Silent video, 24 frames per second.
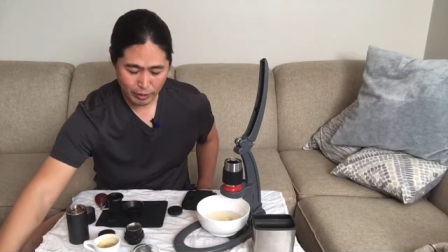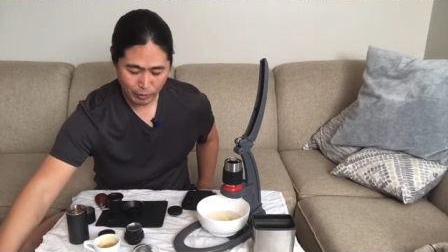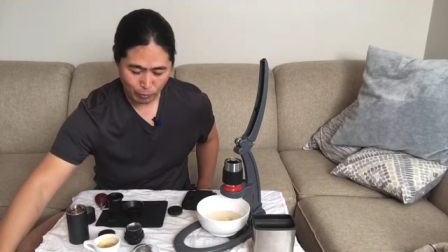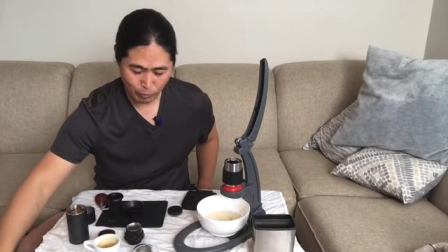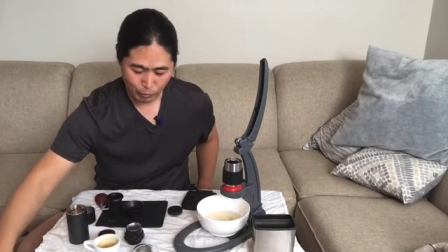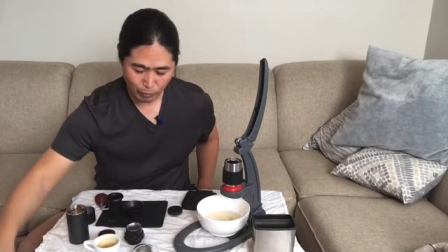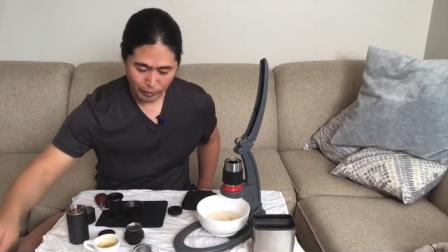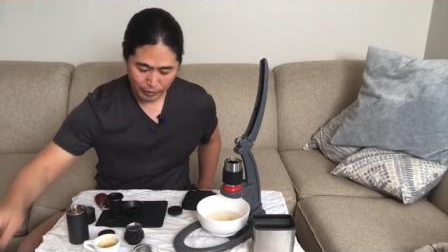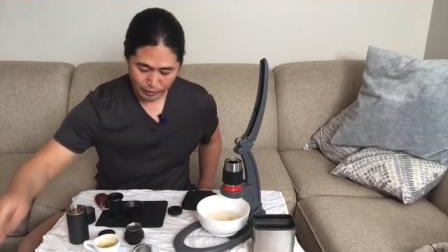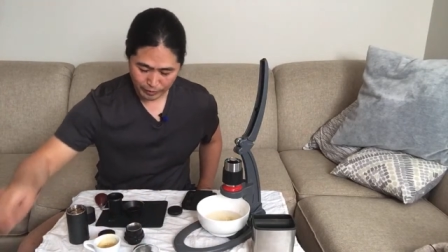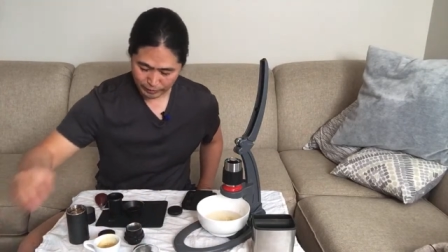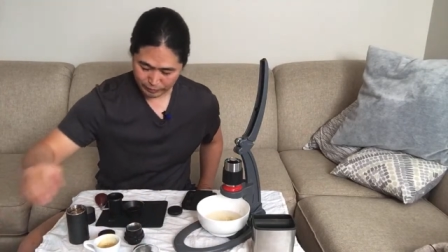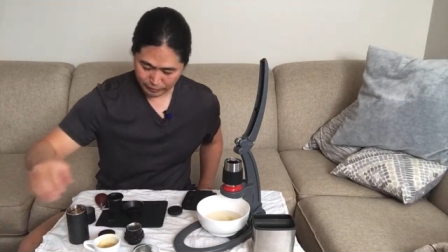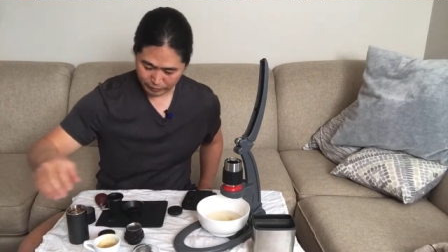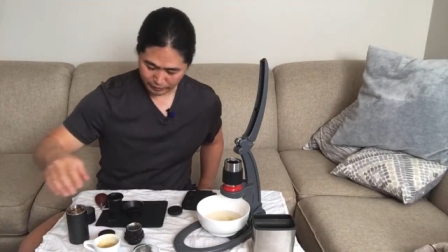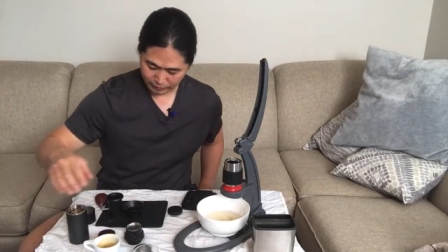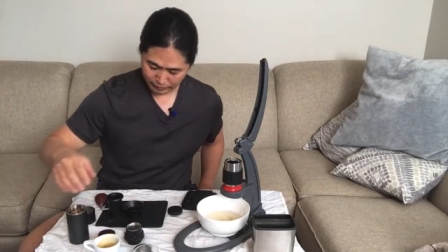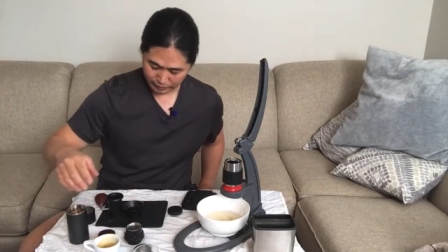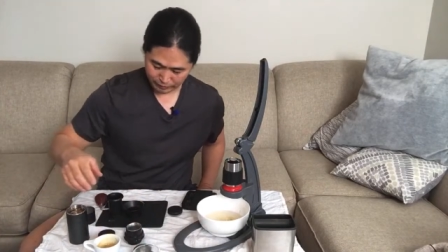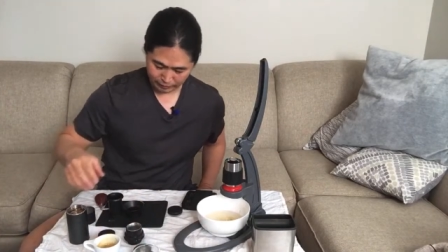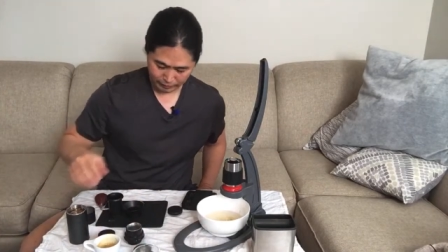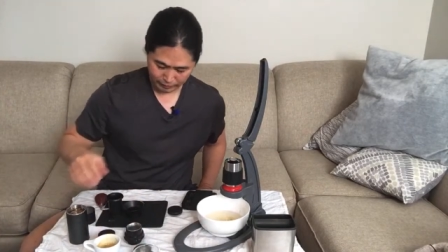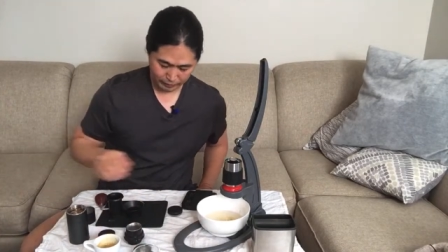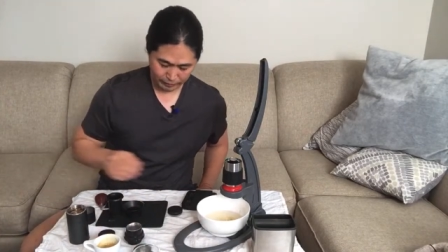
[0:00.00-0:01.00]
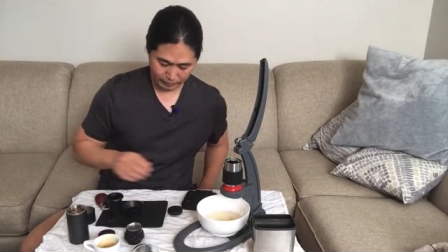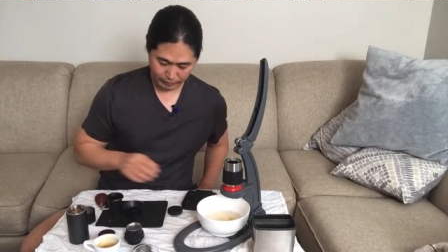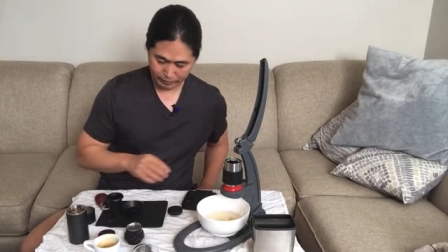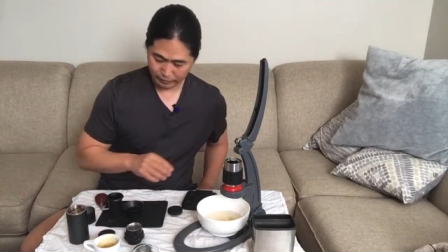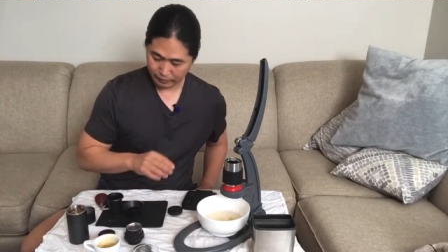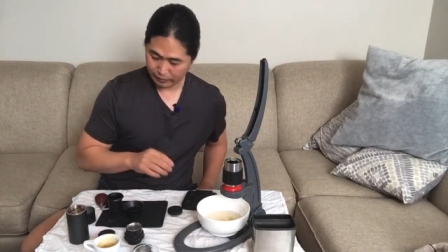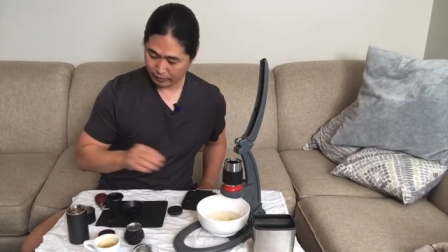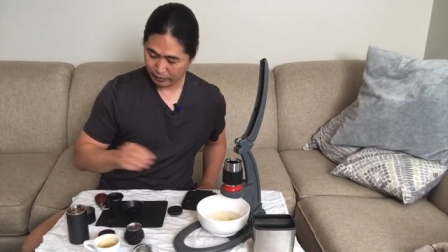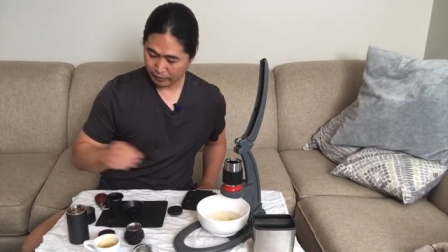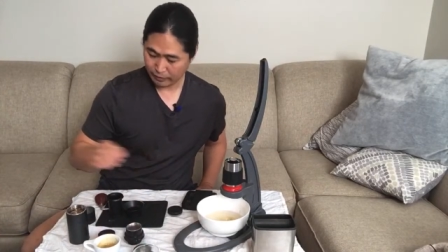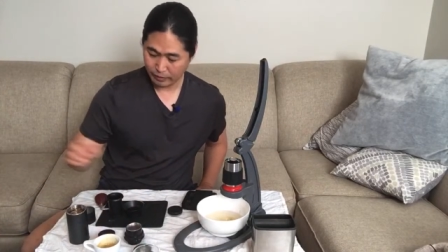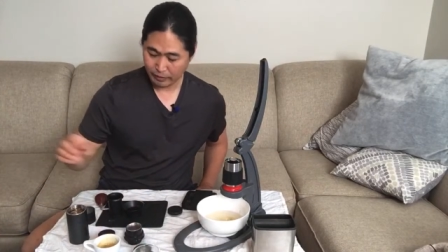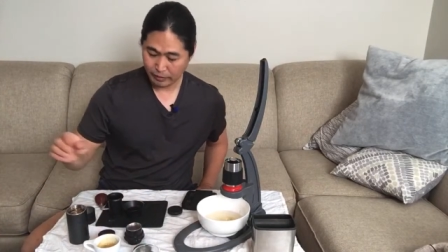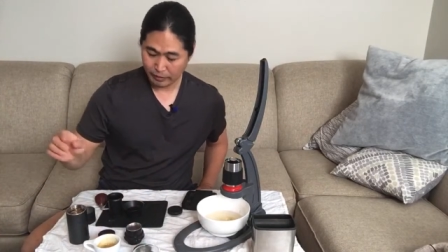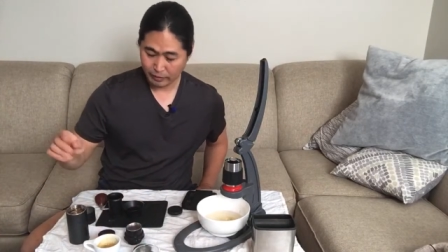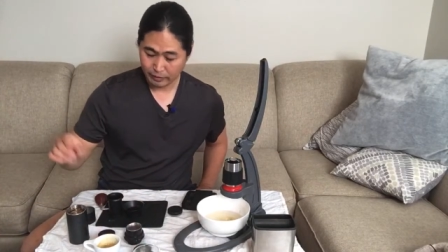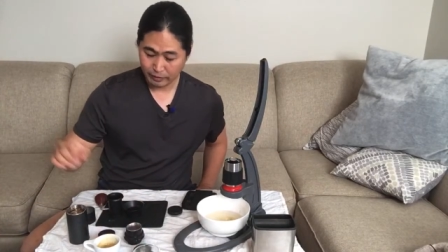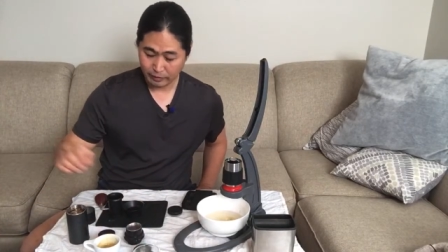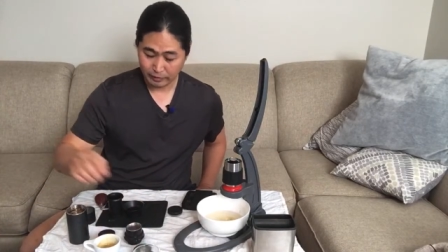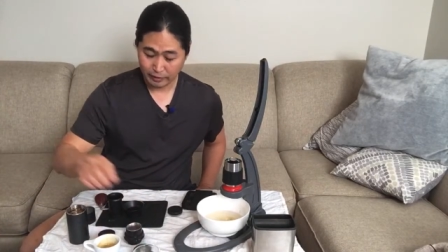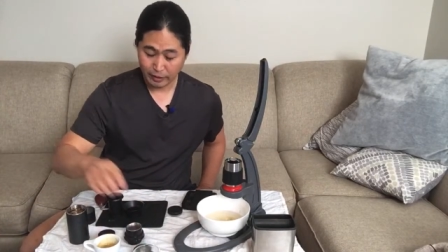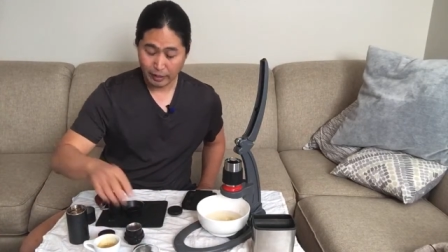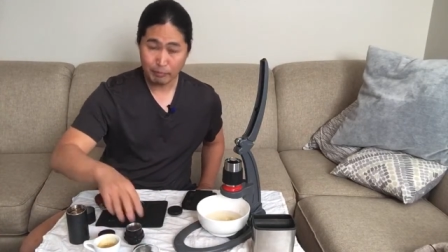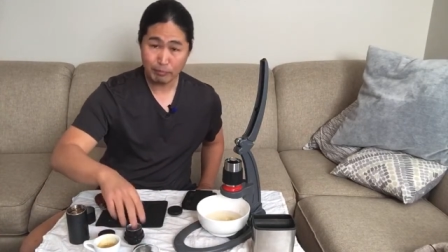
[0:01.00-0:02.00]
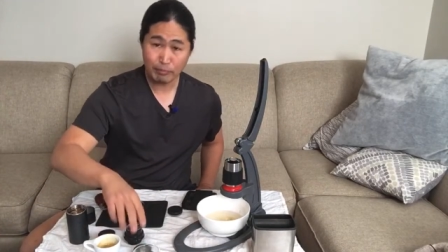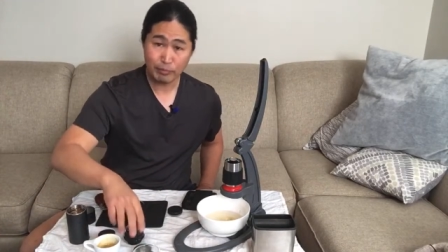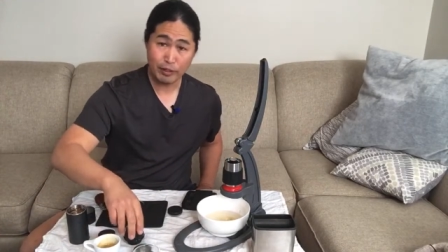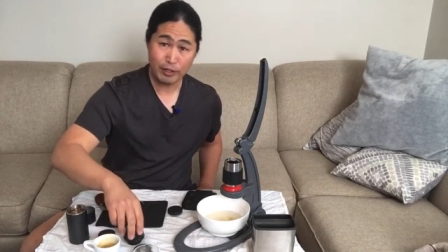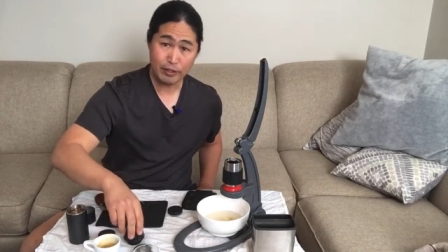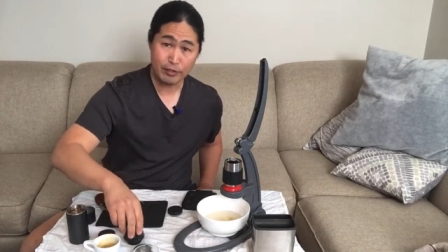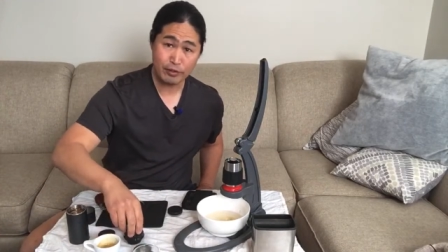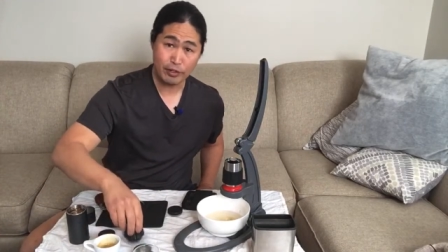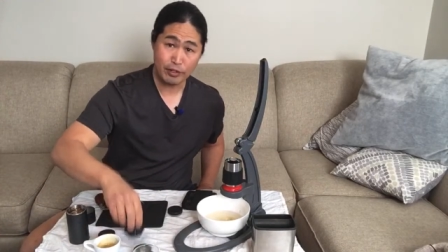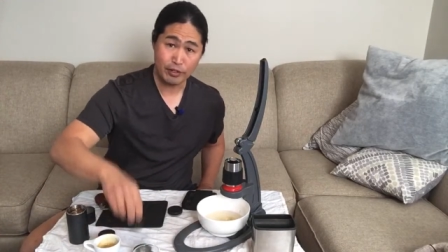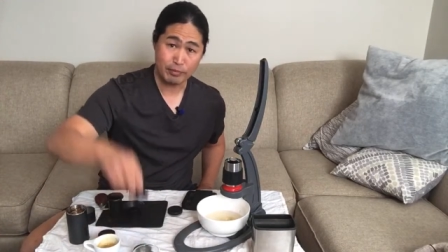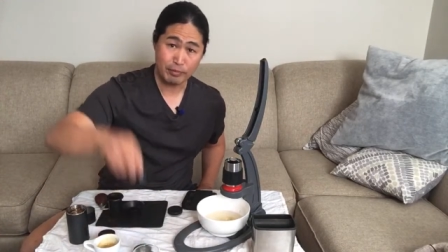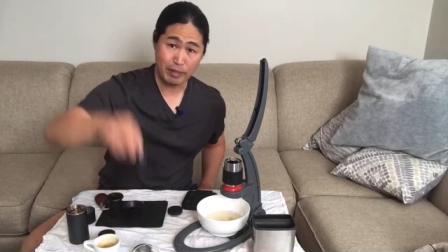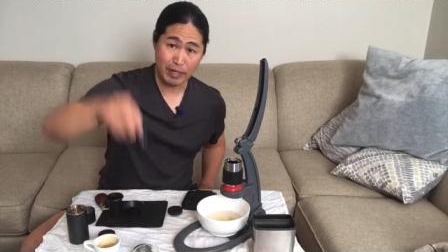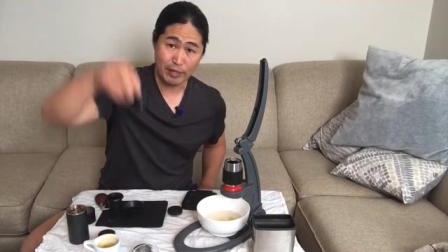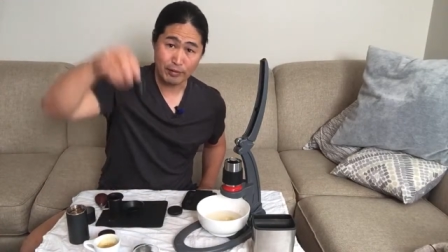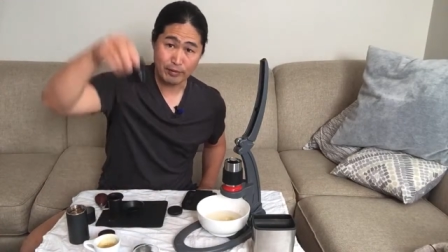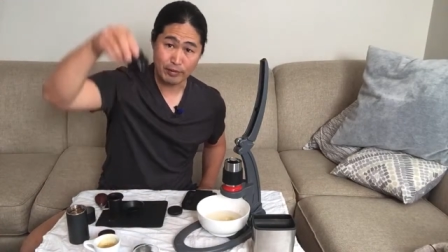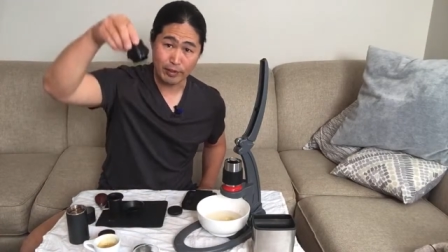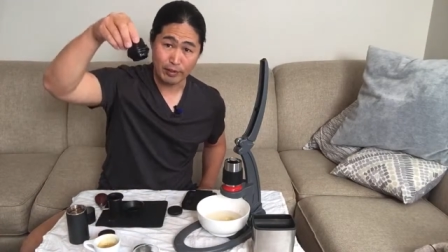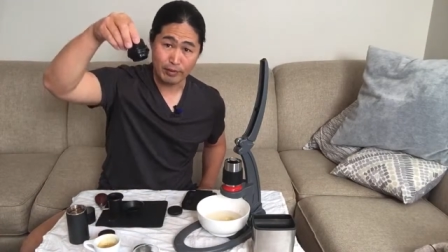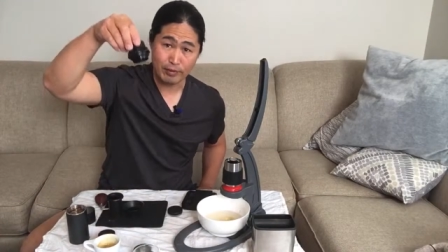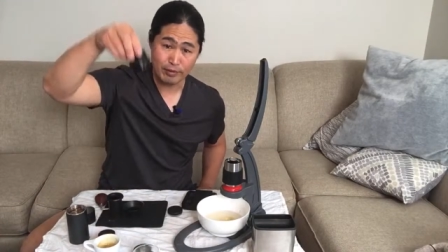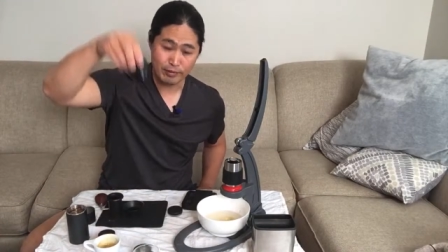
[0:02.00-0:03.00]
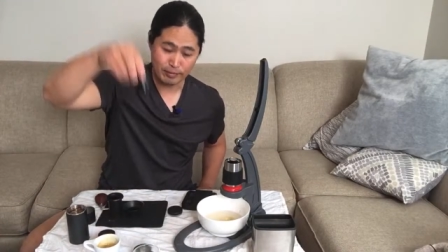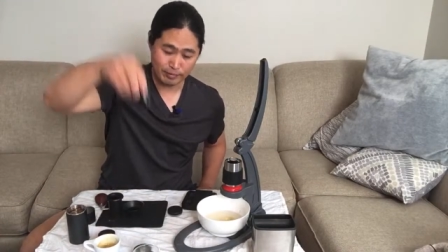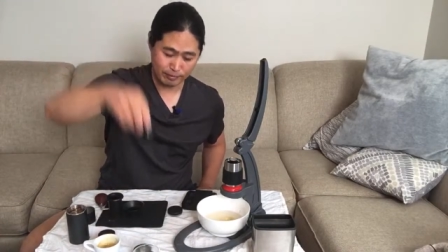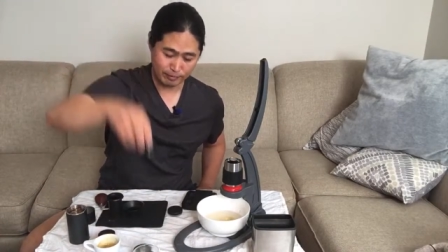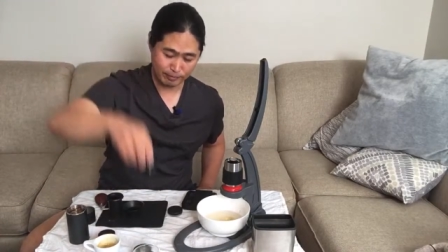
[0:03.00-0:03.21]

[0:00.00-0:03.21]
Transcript: it with non-pressurized baskets.